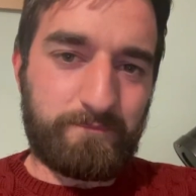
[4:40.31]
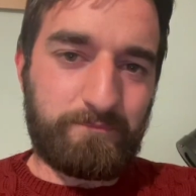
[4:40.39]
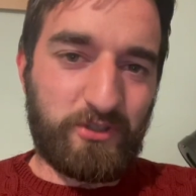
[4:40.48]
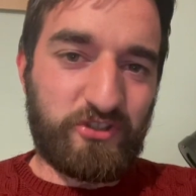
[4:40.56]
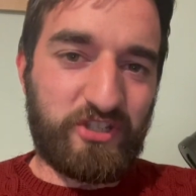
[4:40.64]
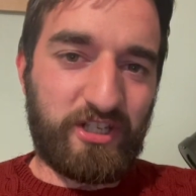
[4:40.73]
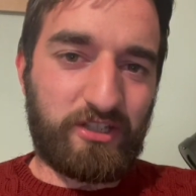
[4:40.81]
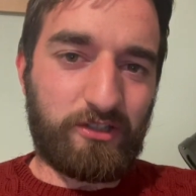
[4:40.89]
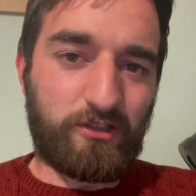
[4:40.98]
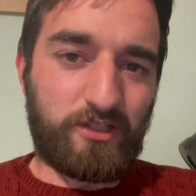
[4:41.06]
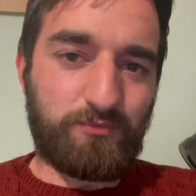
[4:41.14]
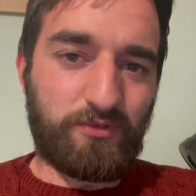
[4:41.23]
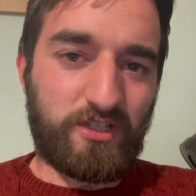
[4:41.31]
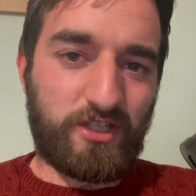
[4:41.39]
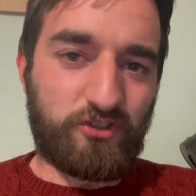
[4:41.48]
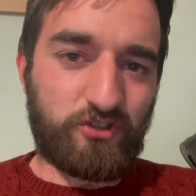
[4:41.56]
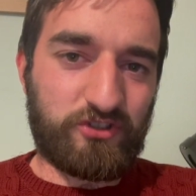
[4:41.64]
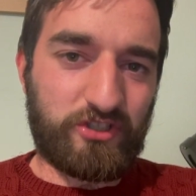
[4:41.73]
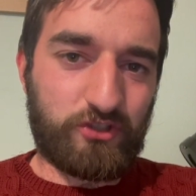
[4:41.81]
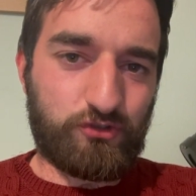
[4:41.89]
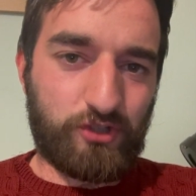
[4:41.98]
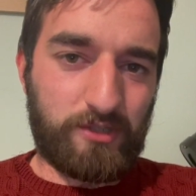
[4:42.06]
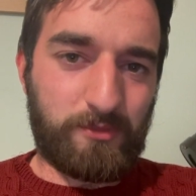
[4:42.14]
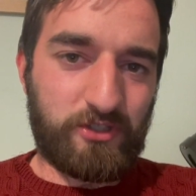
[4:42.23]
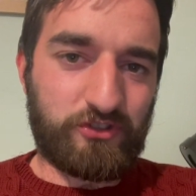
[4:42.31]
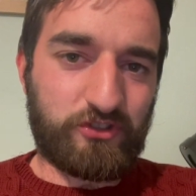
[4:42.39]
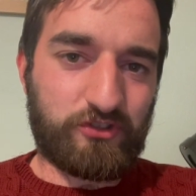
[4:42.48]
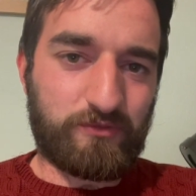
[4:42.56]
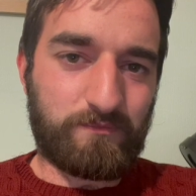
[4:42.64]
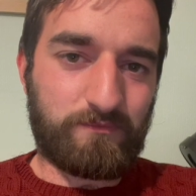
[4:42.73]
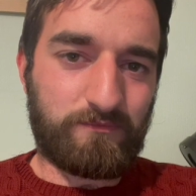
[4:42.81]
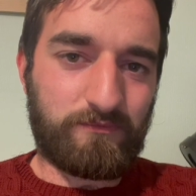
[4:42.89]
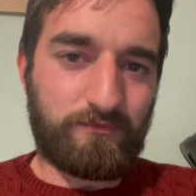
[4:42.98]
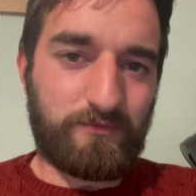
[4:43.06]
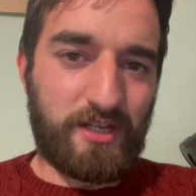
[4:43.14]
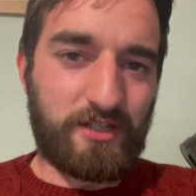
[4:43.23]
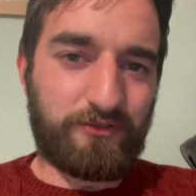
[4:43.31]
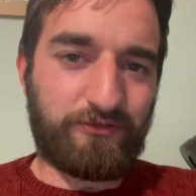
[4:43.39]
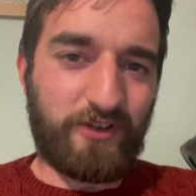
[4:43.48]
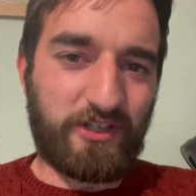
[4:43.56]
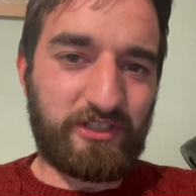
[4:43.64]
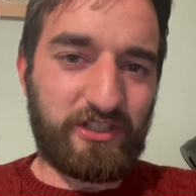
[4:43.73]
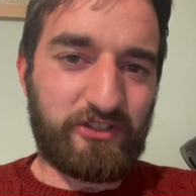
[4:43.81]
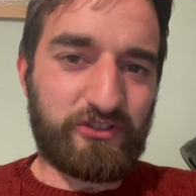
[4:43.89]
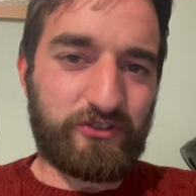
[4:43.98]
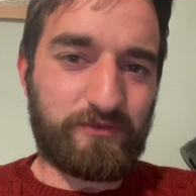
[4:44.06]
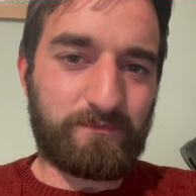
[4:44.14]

Particularly religious extremists. They're the funniest.